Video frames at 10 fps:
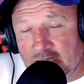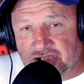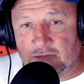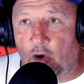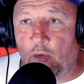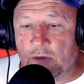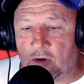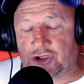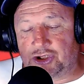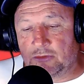I, said, all we
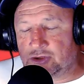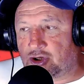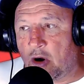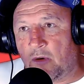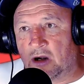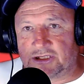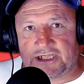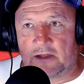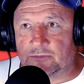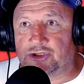want to do is go on and
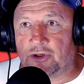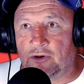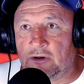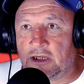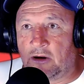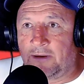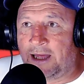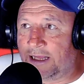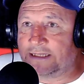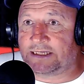tell my story, you know,
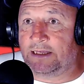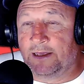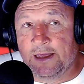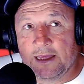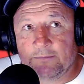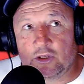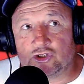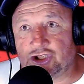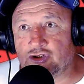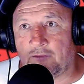yeah.
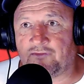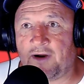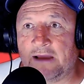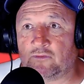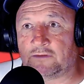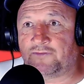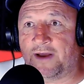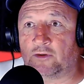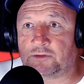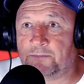because he's got
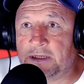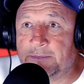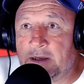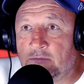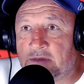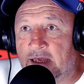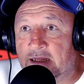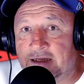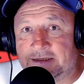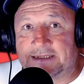500,000 people out
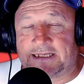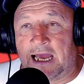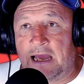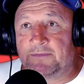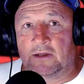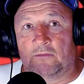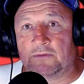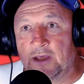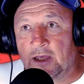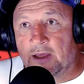there. And at the time, you
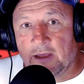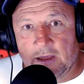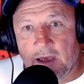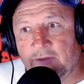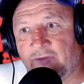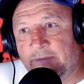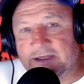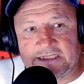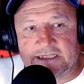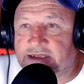know, if I'm
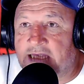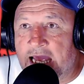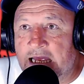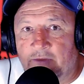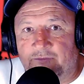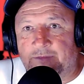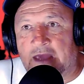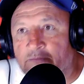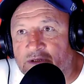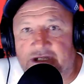into this game, I've
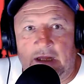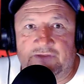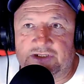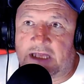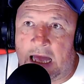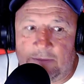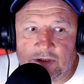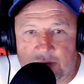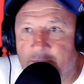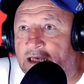get myself
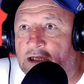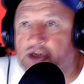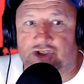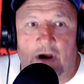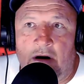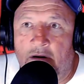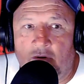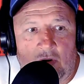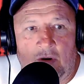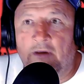established and making a song
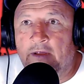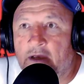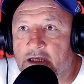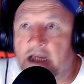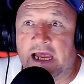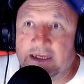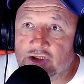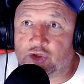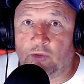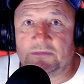or creating
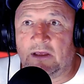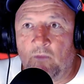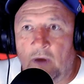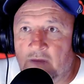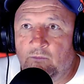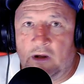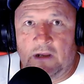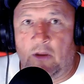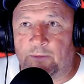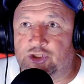something, then what a, what
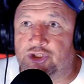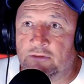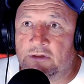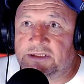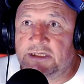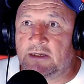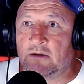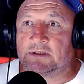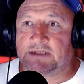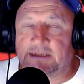an opportunity, you
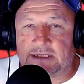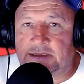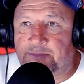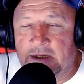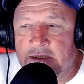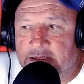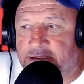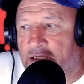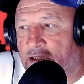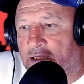know, it's, it's, it's
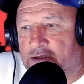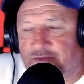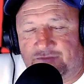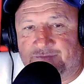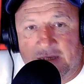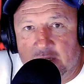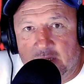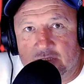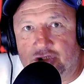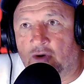brilliant. And I, I, just
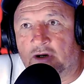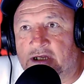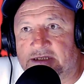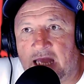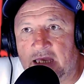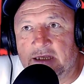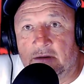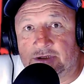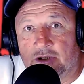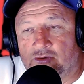took it as that, you
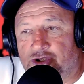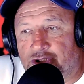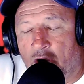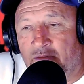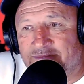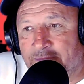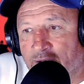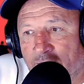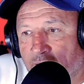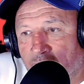know, it's a good show. And
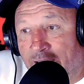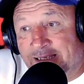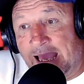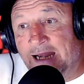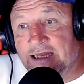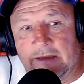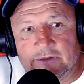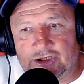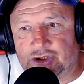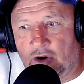yeah. again, you
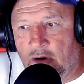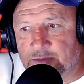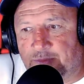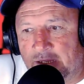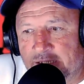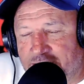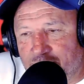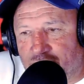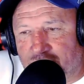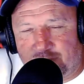know, Shaun was brilliant. He
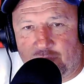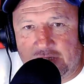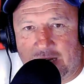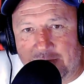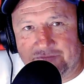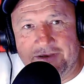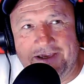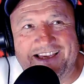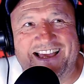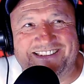was just funny laugh.
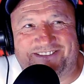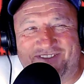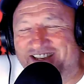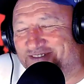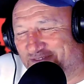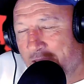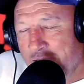his feet,